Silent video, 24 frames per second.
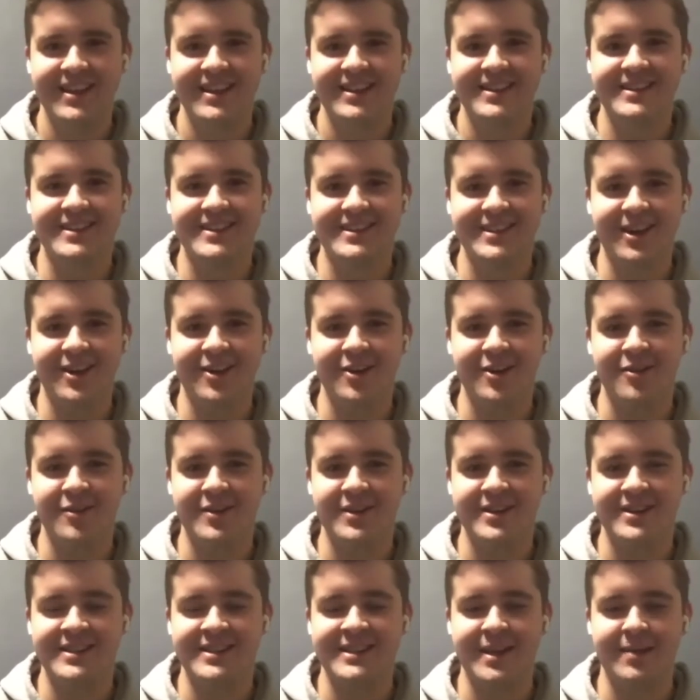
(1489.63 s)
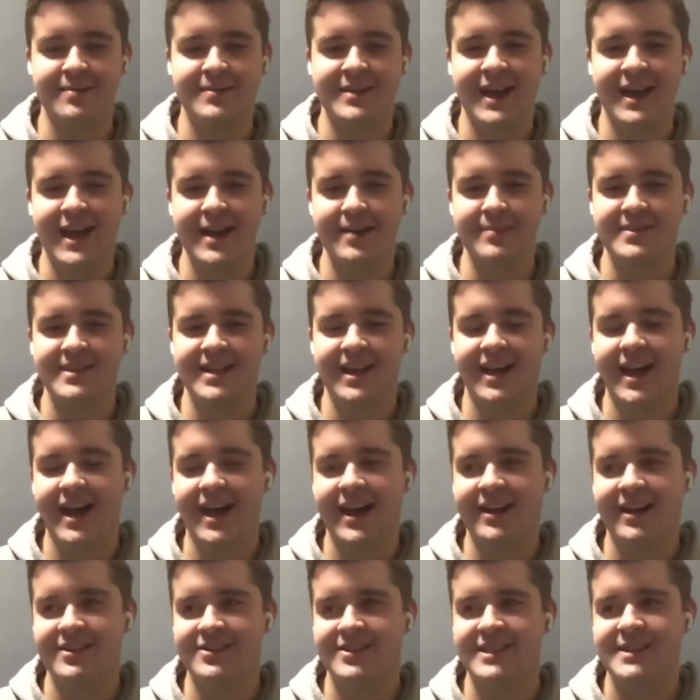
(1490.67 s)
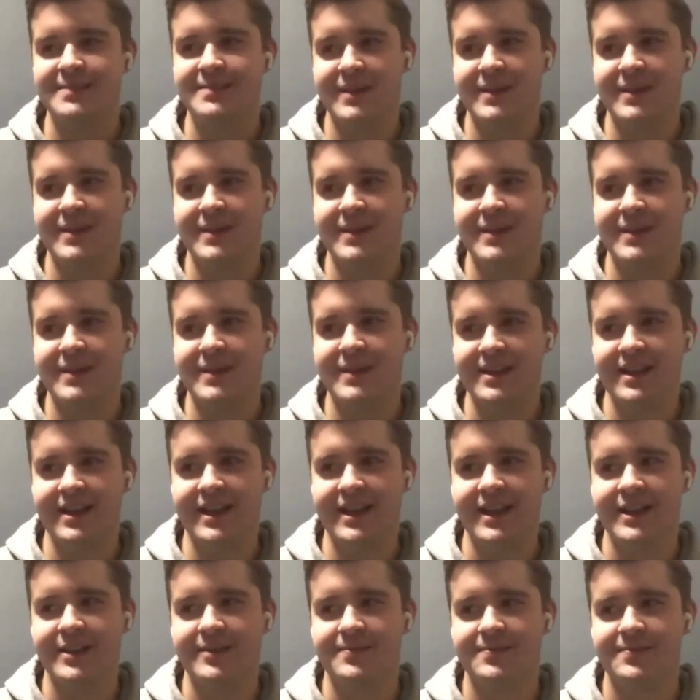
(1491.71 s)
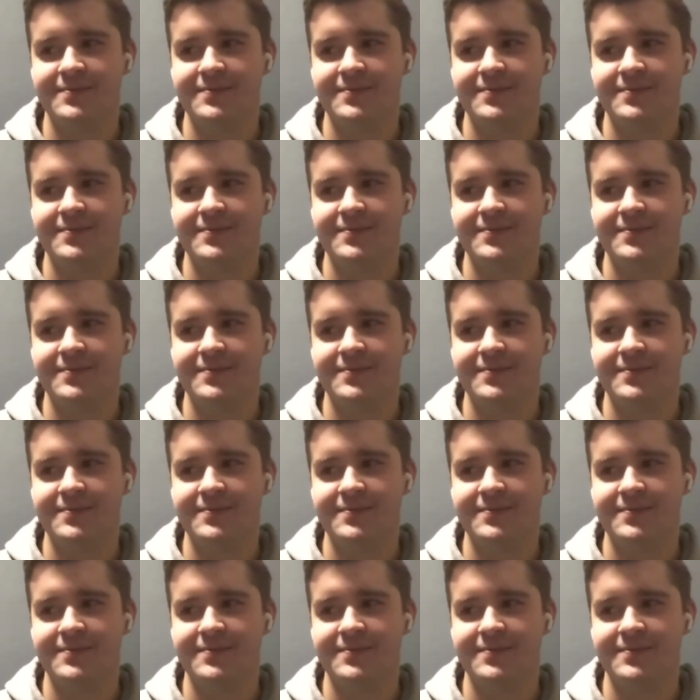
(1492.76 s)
So sometimes I'll just be like,